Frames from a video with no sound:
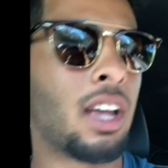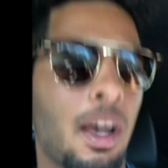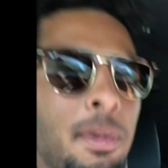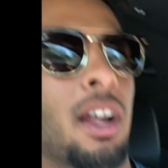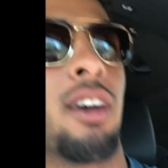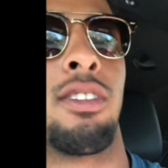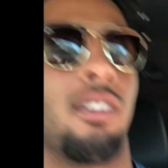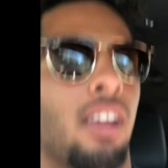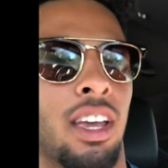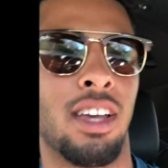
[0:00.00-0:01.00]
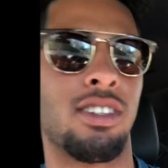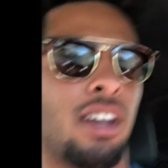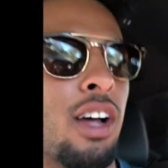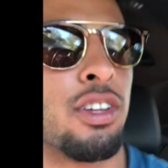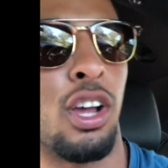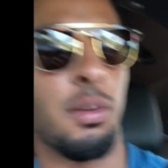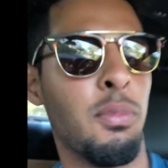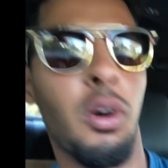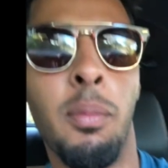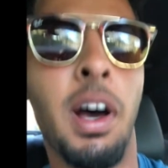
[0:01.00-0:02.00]
I mean, like I said, I'll talk
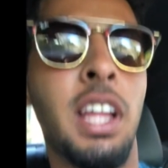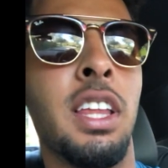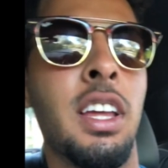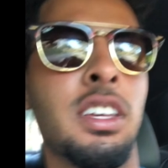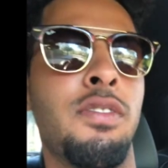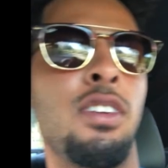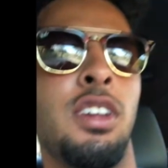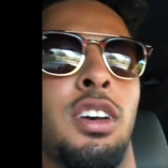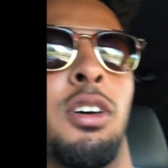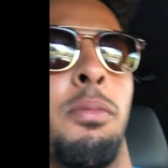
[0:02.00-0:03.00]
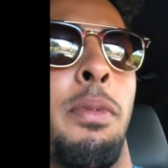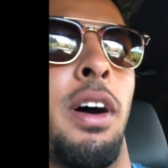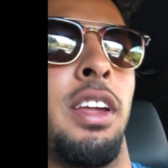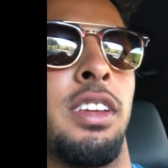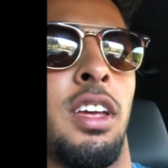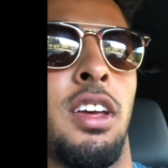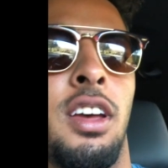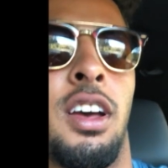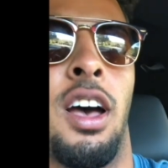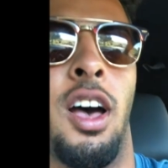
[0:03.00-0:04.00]
more about it in the next video, but
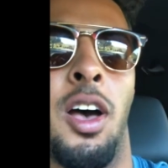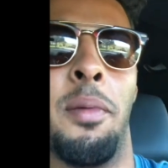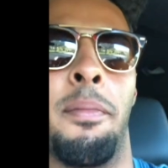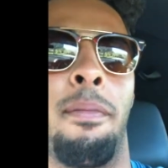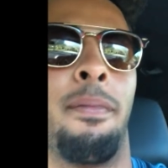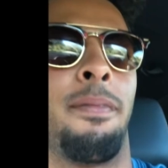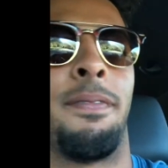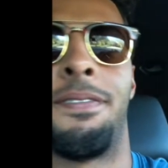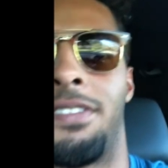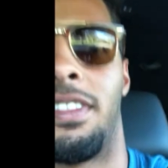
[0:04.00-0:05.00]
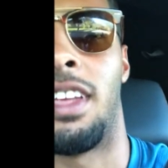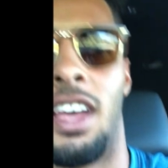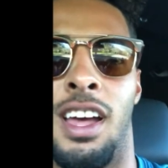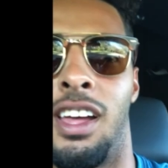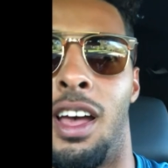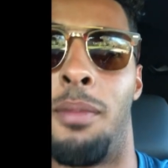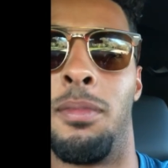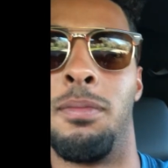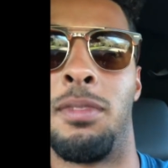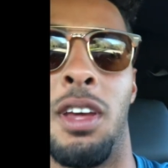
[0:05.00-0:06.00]

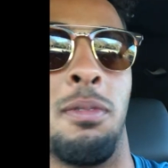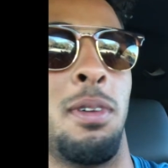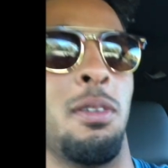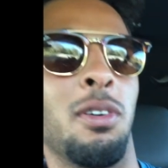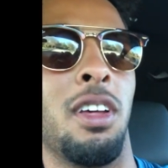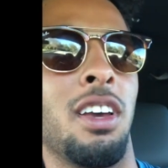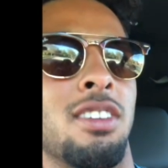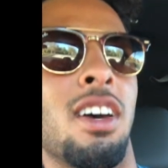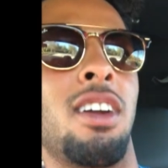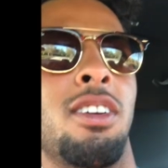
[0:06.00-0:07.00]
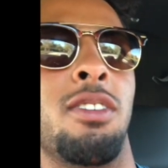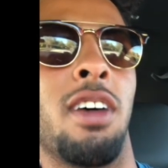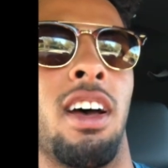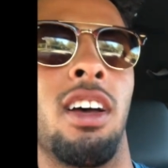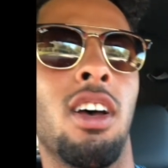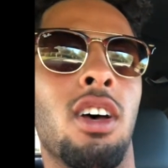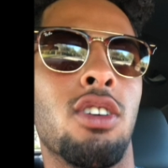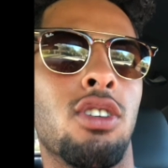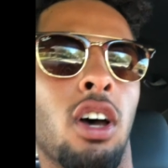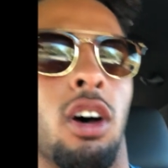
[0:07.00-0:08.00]
I'm gonna be really excited to do that.
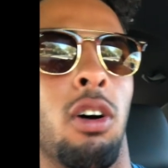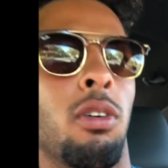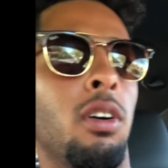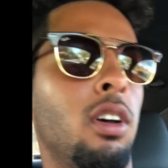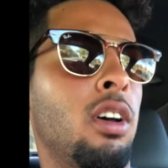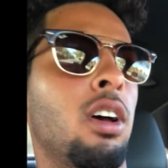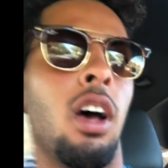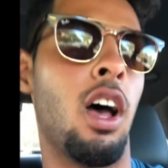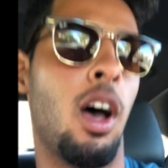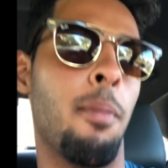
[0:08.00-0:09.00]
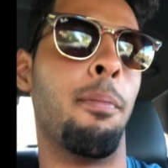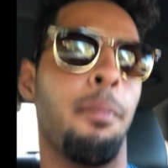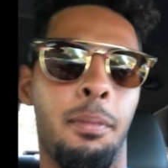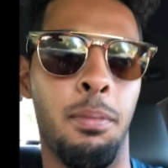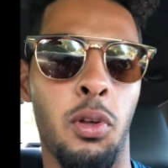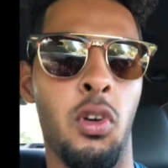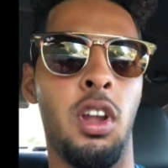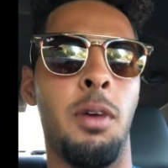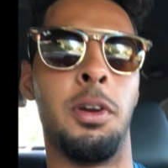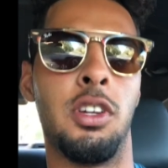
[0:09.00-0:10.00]
So, pulling
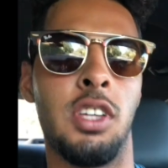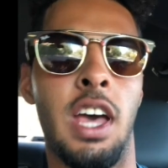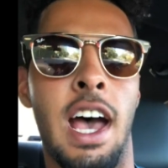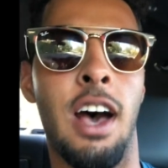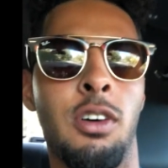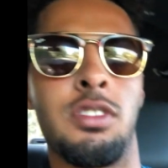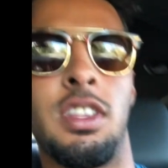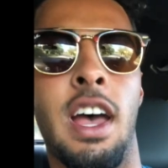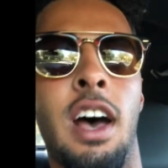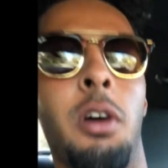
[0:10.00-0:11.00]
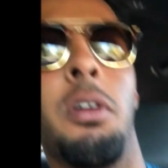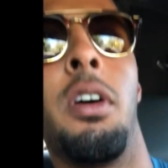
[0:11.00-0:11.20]
up here to the house now.